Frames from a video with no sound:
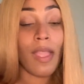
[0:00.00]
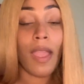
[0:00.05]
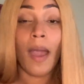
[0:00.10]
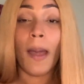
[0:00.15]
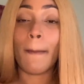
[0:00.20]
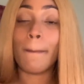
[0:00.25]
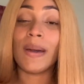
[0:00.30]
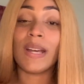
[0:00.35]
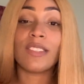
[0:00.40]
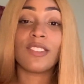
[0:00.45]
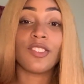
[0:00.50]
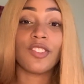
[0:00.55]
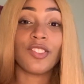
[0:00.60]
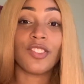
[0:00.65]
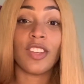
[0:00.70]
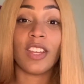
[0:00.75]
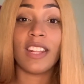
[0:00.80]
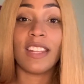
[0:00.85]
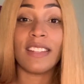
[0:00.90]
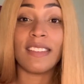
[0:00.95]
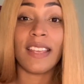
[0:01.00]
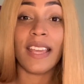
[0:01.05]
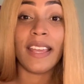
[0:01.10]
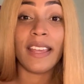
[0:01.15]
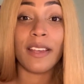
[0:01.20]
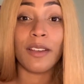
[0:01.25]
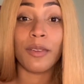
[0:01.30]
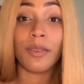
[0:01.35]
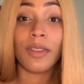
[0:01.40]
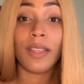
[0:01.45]
I'm about to shut it
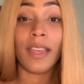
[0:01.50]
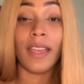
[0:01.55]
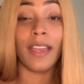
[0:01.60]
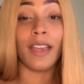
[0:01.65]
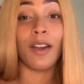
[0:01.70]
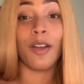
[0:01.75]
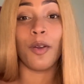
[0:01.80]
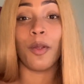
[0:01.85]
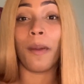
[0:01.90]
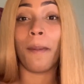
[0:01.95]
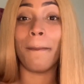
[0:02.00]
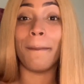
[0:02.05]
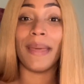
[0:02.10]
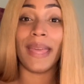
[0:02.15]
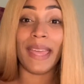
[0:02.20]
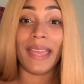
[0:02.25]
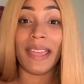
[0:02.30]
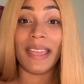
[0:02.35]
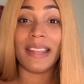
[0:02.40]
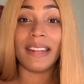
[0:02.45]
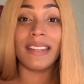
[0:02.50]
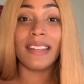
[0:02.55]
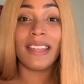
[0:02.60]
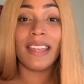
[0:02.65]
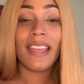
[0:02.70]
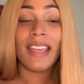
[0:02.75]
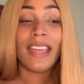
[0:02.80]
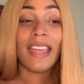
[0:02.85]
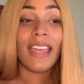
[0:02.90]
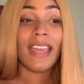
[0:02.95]
down and go to bed.
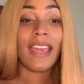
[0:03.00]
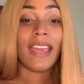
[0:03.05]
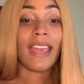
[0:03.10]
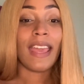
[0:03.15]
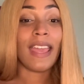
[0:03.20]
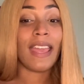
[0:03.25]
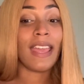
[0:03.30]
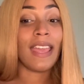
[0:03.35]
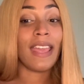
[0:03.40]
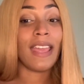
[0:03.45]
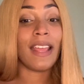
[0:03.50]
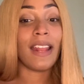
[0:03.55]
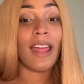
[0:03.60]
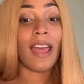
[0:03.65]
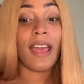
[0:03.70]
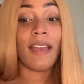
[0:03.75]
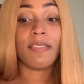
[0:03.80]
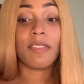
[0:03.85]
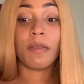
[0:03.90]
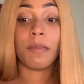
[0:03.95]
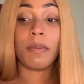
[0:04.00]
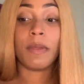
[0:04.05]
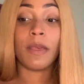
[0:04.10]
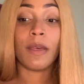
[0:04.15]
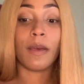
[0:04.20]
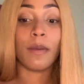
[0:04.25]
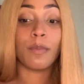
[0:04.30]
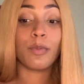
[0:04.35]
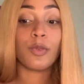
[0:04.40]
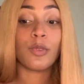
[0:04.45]
And I have to be
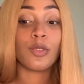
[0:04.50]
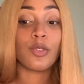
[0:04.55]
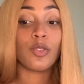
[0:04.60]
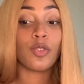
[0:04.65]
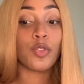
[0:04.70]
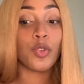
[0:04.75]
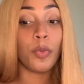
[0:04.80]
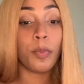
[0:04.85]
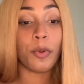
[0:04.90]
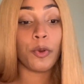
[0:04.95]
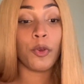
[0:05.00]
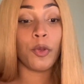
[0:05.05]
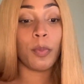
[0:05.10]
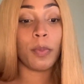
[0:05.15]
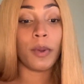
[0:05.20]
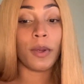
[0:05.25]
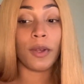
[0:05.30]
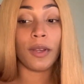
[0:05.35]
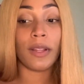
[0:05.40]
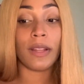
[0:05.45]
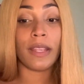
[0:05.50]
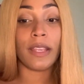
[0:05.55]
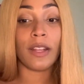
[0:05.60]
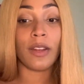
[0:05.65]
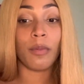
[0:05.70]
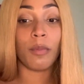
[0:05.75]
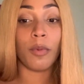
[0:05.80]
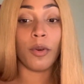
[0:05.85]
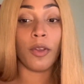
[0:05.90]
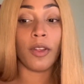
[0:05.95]
up super duper early in
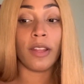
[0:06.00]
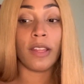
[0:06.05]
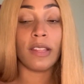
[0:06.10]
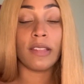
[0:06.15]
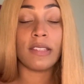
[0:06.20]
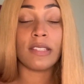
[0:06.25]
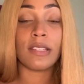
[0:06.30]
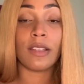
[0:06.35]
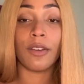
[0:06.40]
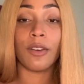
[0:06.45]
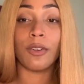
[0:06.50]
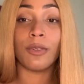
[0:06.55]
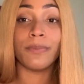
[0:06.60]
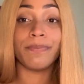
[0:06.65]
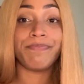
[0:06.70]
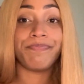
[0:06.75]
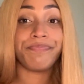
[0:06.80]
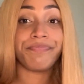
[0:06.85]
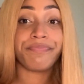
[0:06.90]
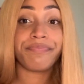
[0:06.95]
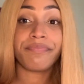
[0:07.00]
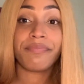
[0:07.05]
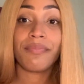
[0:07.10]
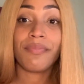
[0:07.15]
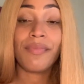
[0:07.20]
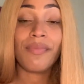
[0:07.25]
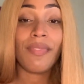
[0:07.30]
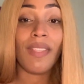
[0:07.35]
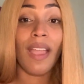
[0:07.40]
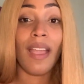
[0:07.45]
the morning. So
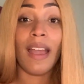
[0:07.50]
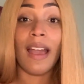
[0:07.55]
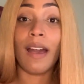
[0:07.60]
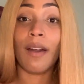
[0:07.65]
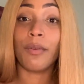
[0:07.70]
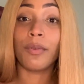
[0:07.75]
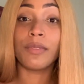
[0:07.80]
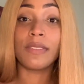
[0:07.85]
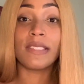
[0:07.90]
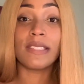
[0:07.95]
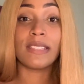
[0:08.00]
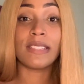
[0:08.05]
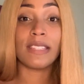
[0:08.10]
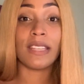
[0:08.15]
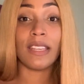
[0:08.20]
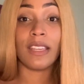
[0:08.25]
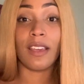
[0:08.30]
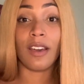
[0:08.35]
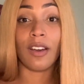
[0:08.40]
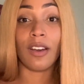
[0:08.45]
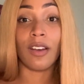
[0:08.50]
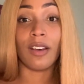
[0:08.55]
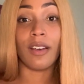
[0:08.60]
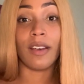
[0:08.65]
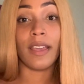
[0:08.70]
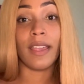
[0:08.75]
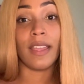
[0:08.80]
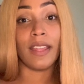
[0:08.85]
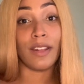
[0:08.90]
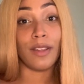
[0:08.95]
I will see y'all
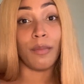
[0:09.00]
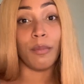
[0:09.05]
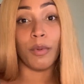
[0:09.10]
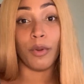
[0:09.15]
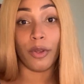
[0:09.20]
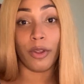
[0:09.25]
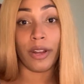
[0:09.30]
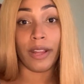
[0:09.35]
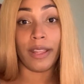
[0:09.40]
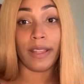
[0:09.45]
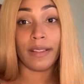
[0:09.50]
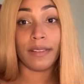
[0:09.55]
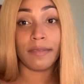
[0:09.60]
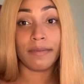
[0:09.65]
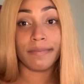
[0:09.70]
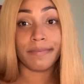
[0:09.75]
in the morning.